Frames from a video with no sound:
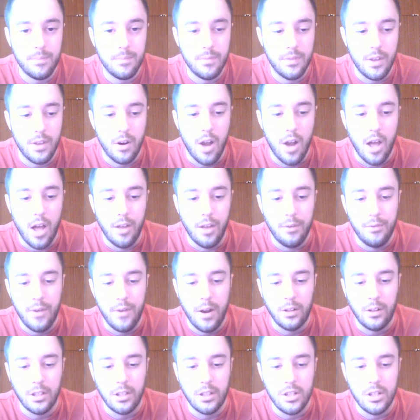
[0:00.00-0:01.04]
they're all in
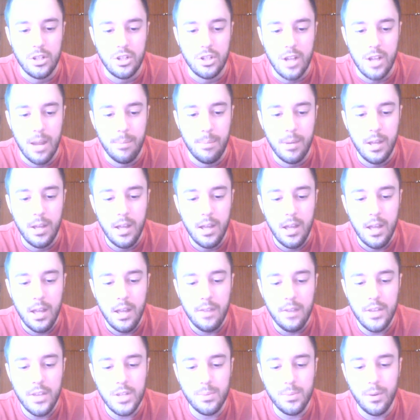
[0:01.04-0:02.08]
fairly good shape.
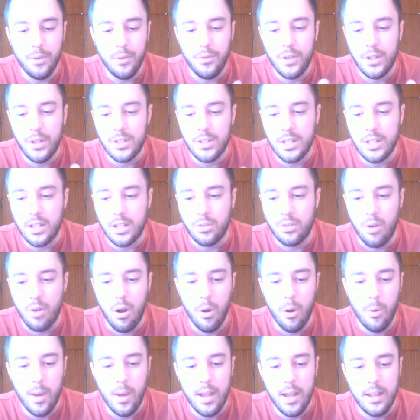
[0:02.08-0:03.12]
This one feels like a
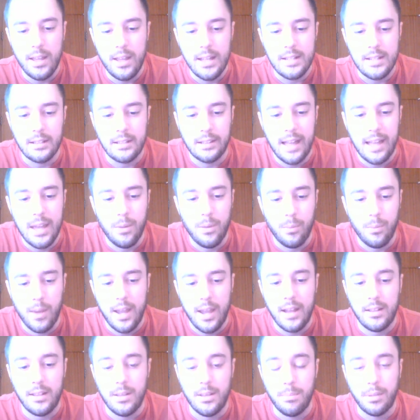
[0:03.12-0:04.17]
throwaway. It's
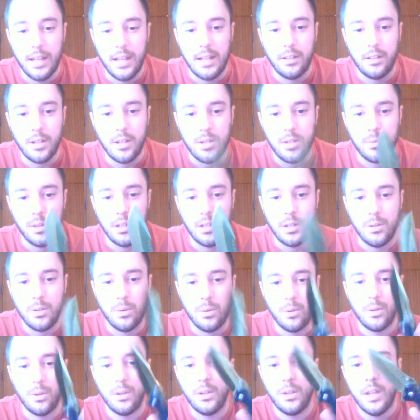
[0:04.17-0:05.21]
lightweight. The blade looks really
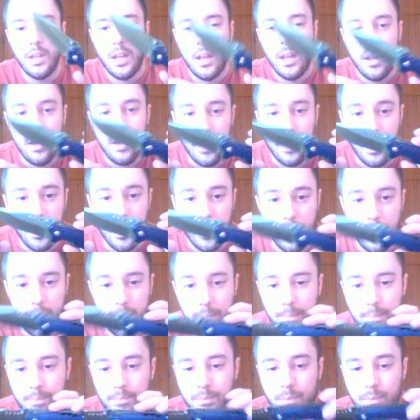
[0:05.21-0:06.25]
cool.
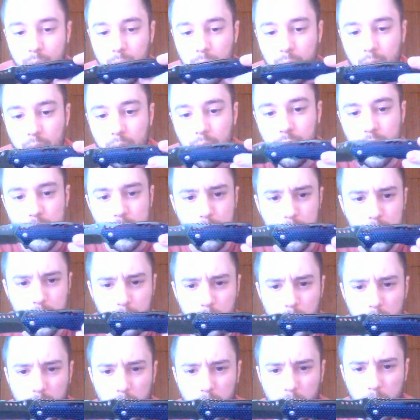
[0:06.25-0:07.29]
This one's
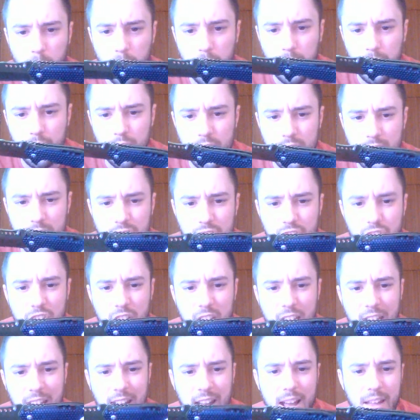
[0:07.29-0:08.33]
well oiled, just says
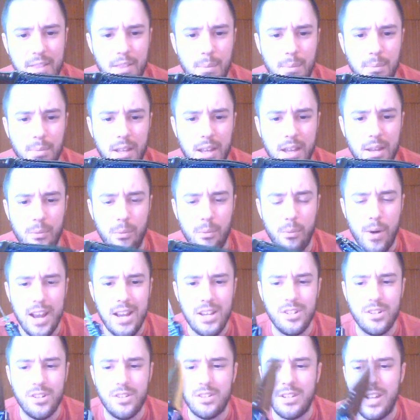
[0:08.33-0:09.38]
China on the blade.
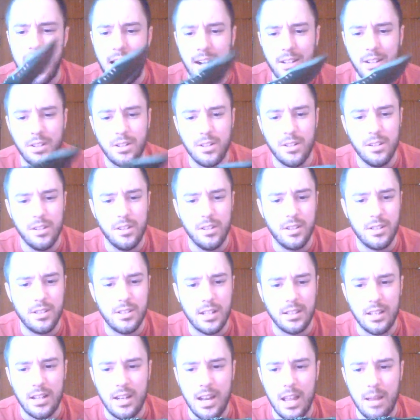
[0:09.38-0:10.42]
Razor Tactical looks
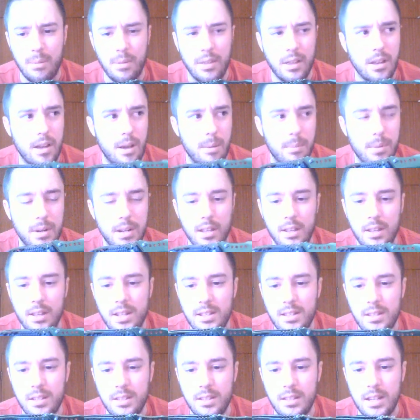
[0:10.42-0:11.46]
like the name of the company.
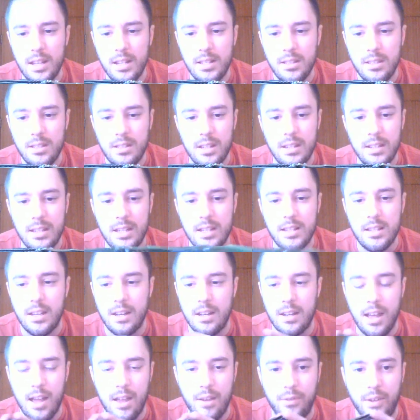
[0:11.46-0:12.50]
This is a decent
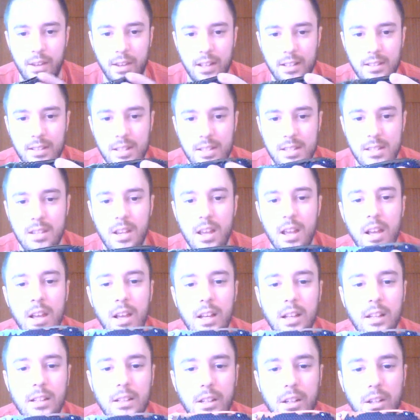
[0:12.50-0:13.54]
knife. I like this
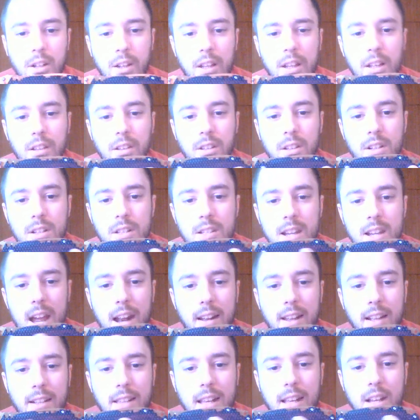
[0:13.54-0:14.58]
little, it looks kind of
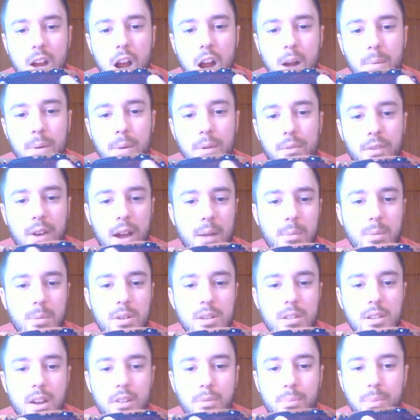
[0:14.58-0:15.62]
like that carbon fiber
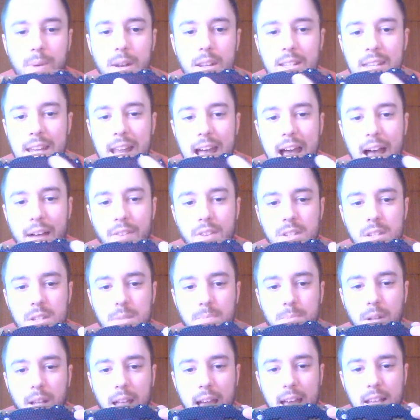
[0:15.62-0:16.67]
stuff, but it's not. This is
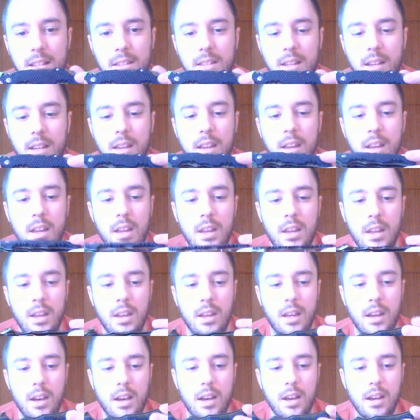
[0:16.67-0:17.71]
plastic.
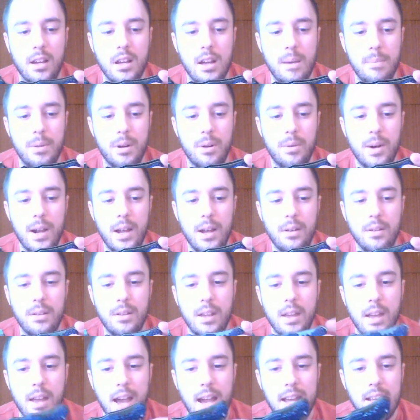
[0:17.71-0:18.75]
Coming around.
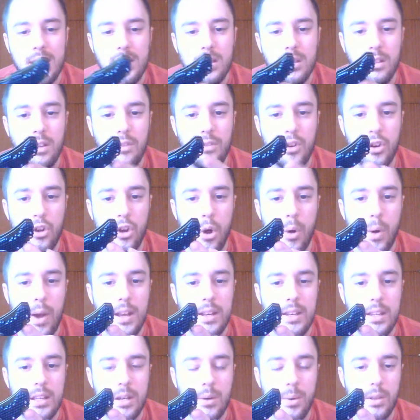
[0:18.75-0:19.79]
I still have no
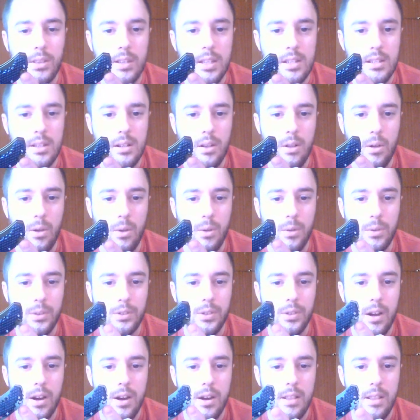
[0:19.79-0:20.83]
idea what these little holes
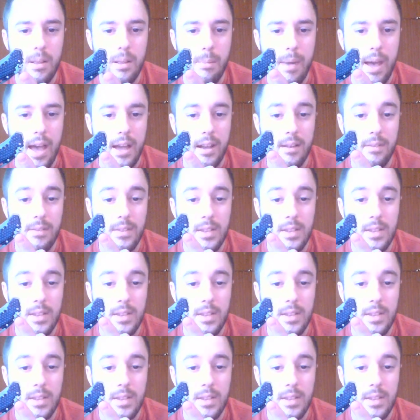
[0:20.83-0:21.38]
are in the back of